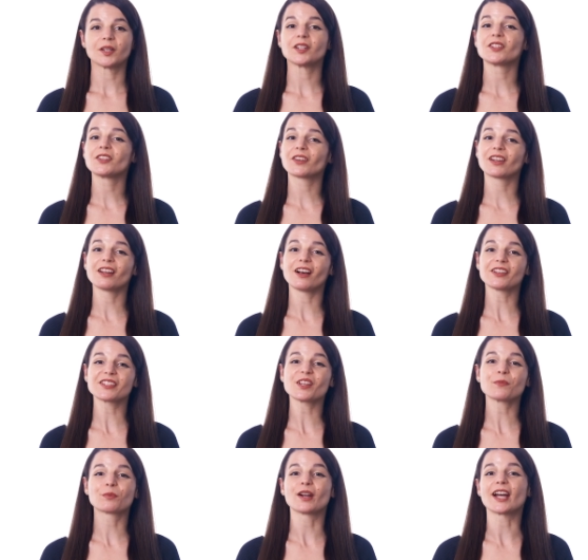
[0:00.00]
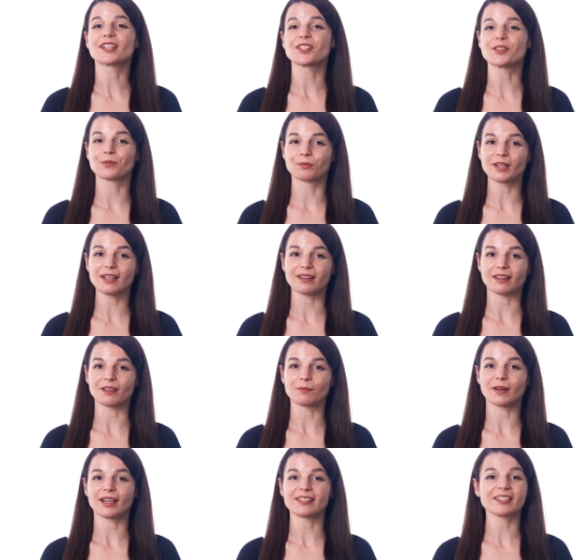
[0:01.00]
You can also practice reading
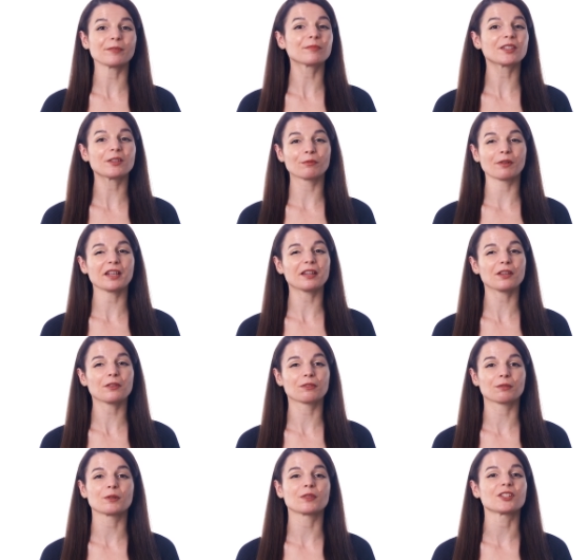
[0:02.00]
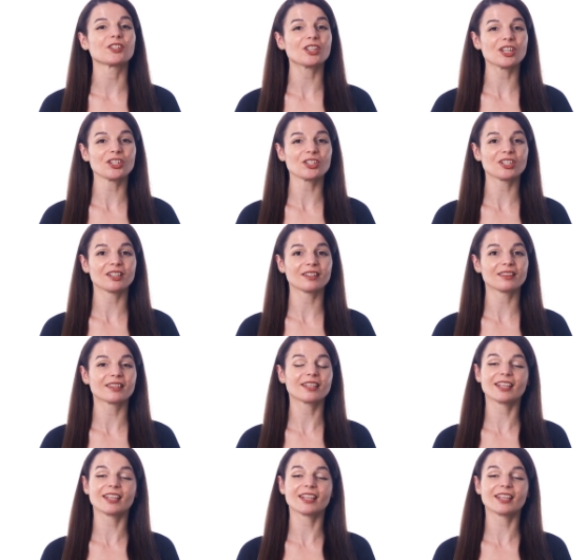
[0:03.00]
by simply reading through the cheat sheet, the